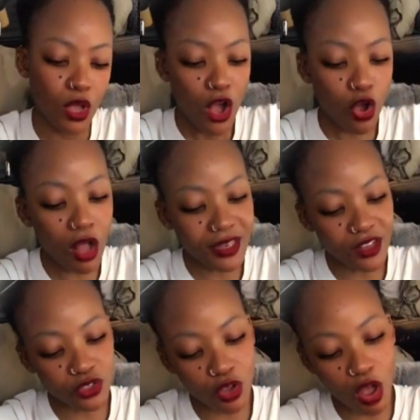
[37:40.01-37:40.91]
called out
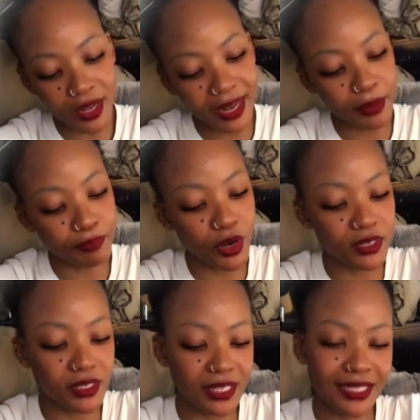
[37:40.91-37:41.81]
to God and he
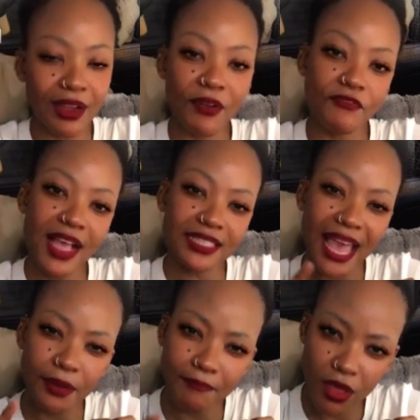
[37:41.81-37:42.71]
burnt the sacrifice
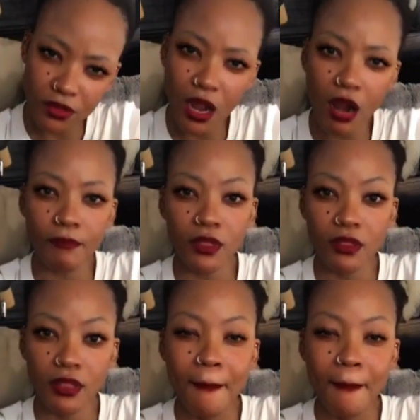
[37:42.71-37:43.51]
at Mount Carmel.